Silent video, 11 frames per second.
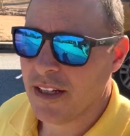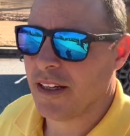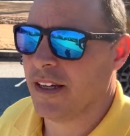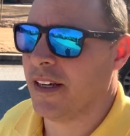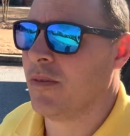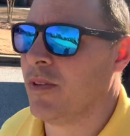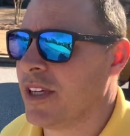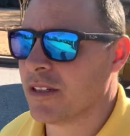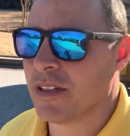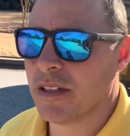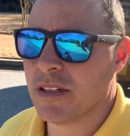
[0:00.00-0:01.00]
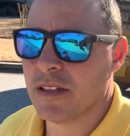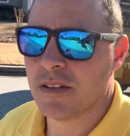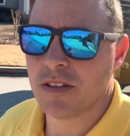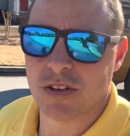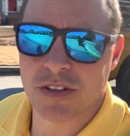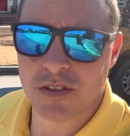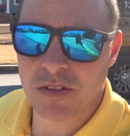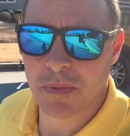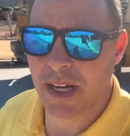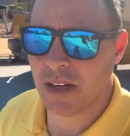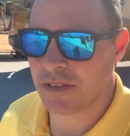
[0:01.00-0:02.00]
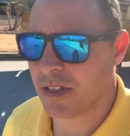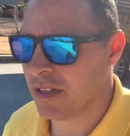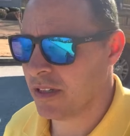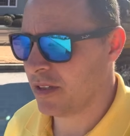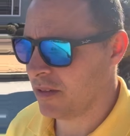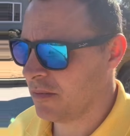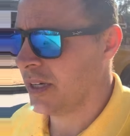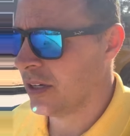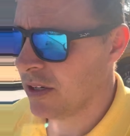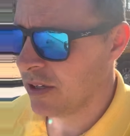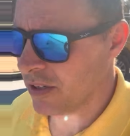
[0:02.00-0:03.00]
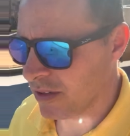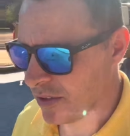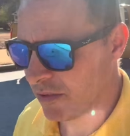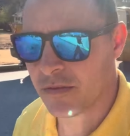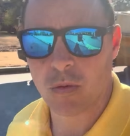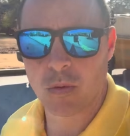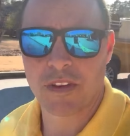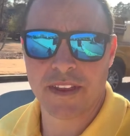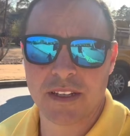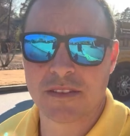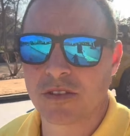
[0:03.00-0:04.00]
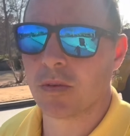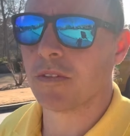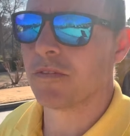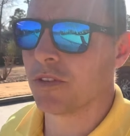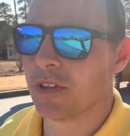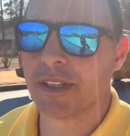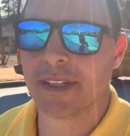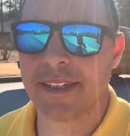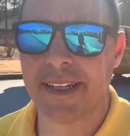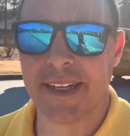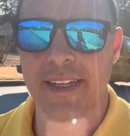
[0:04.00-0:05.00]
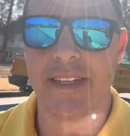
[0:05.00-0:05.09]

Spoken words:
And we can usually do about 140,000 square foot in a day.